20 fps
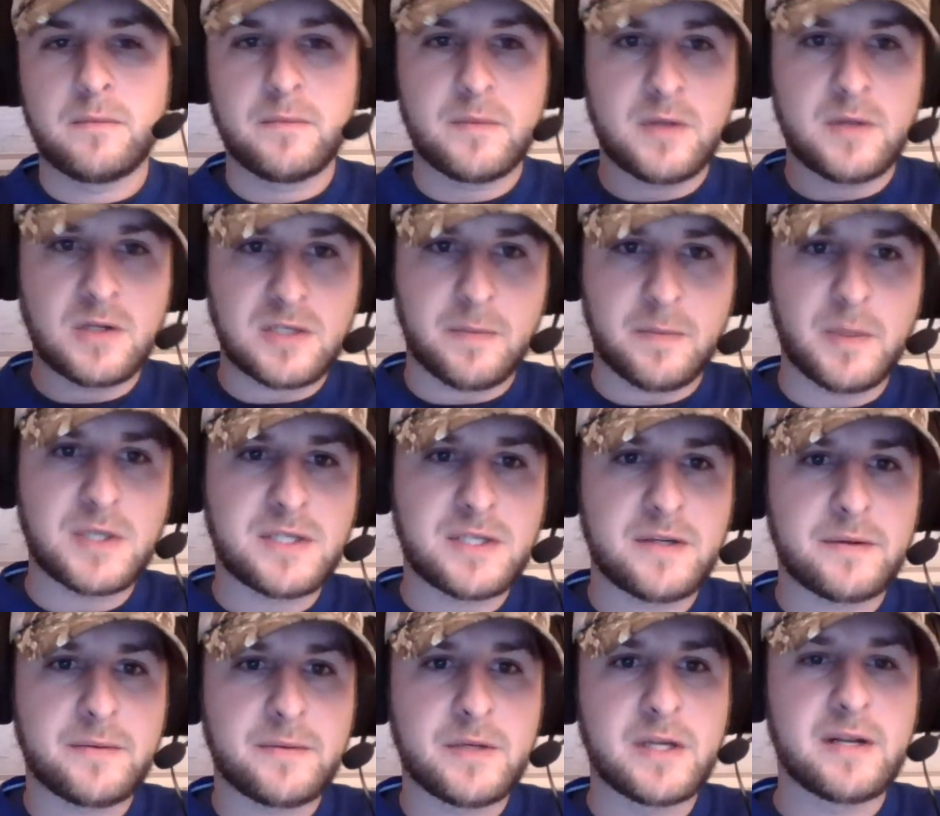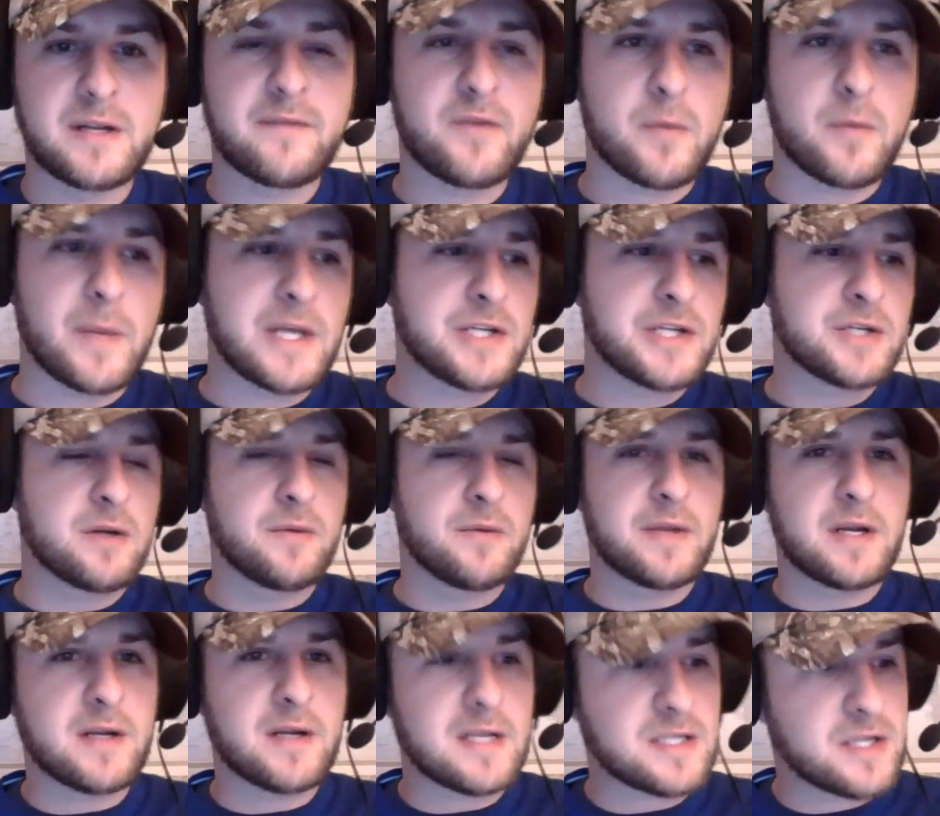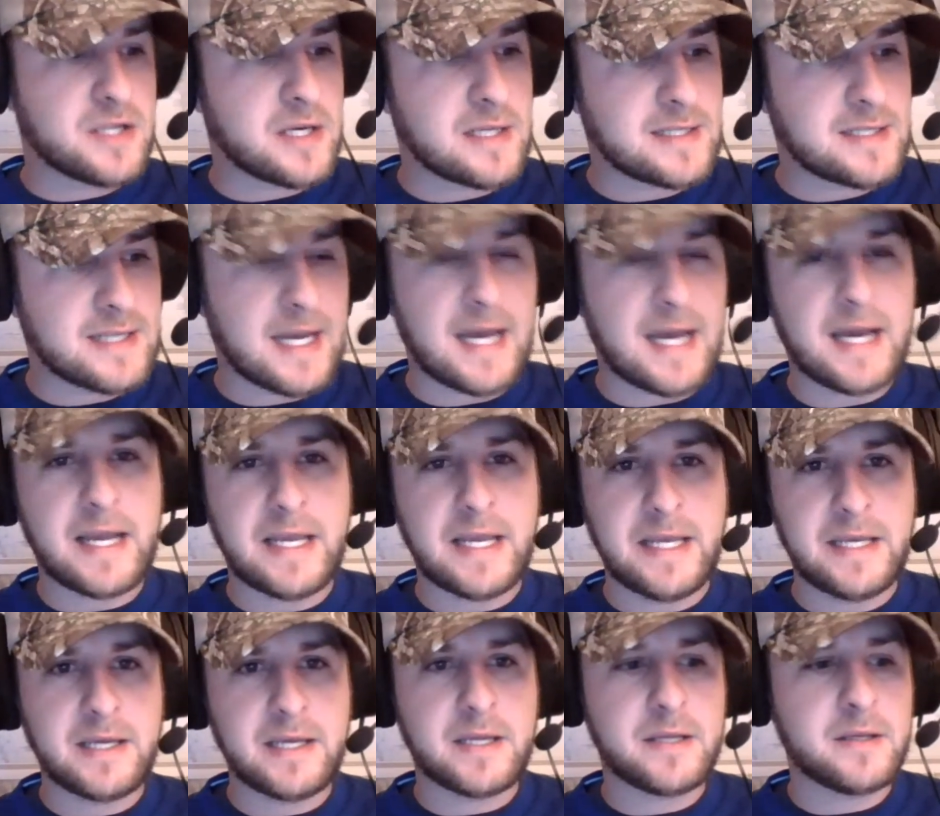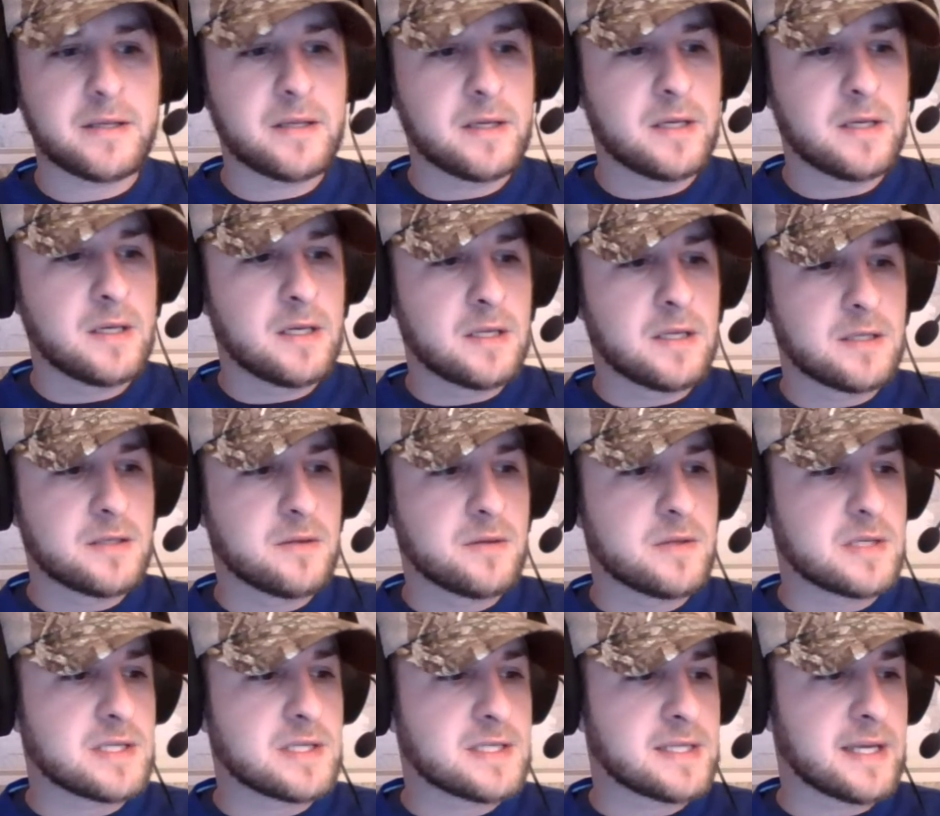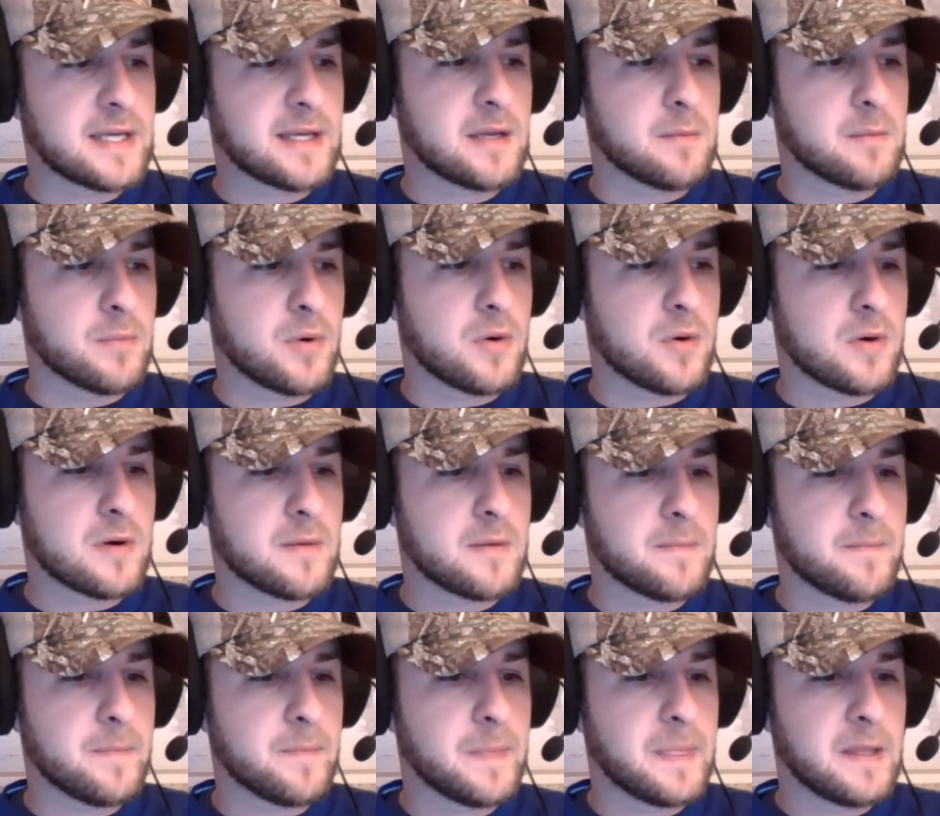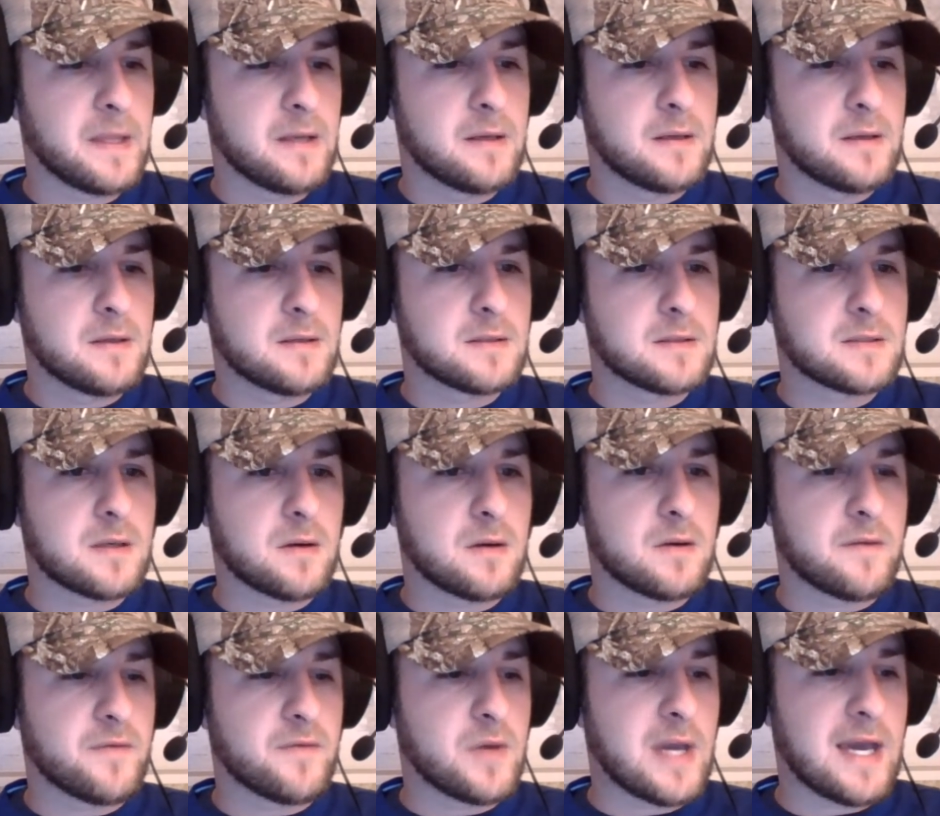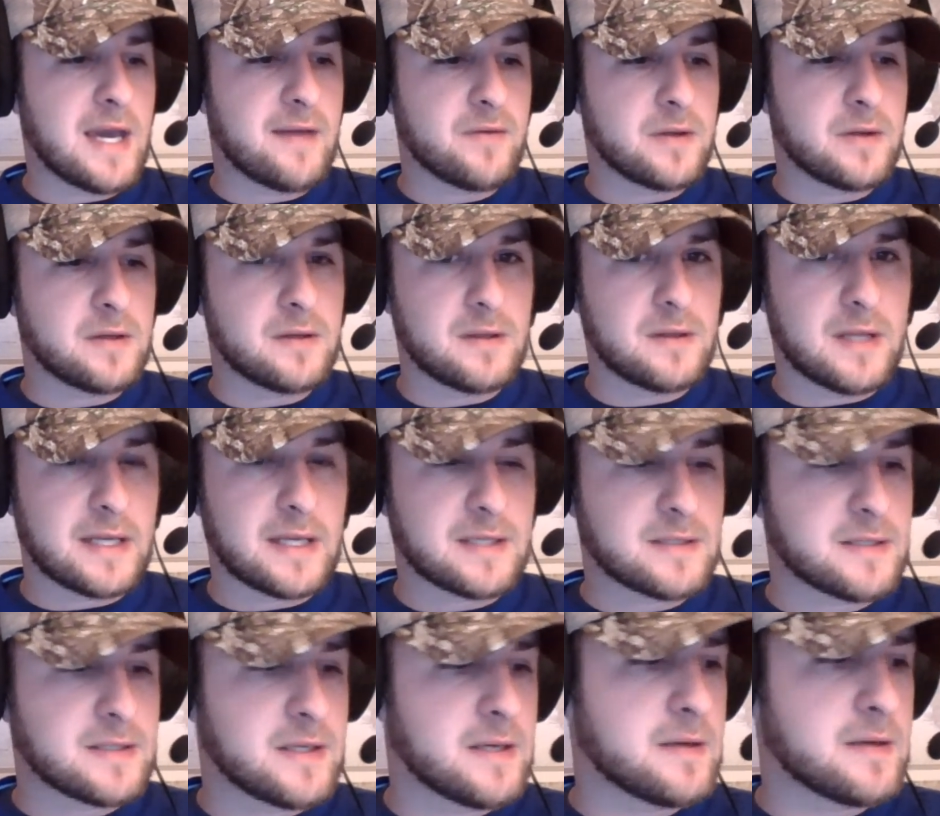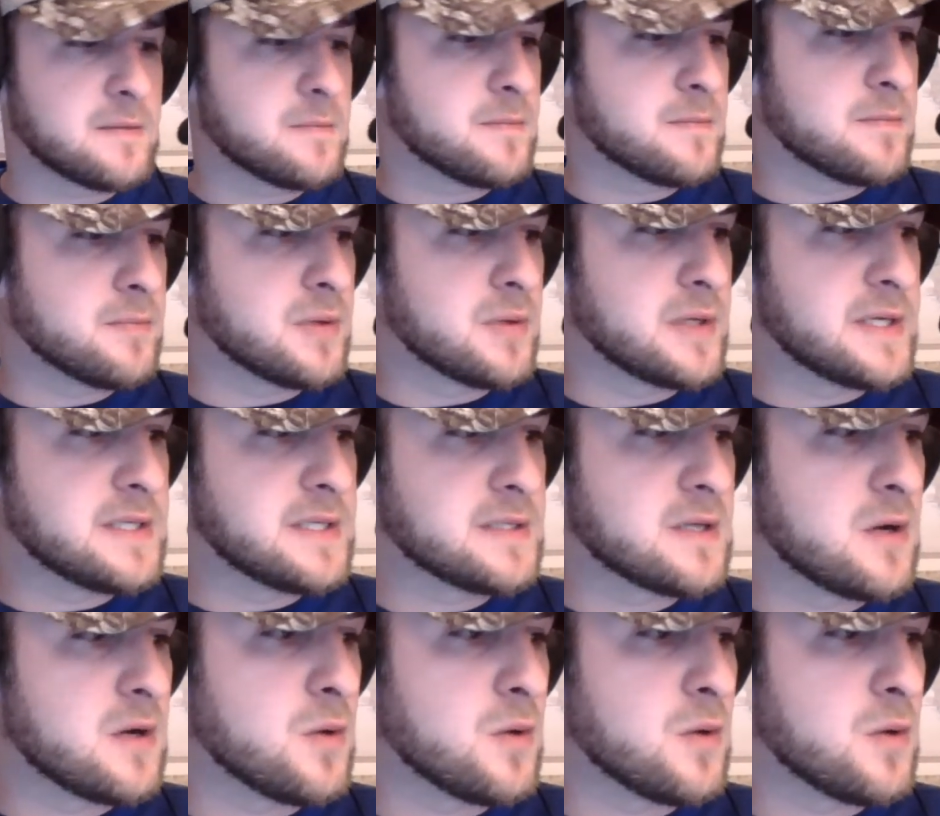there's a bunch of good information on there that's going to tie in to this second part. So if you haven't, like I said, please go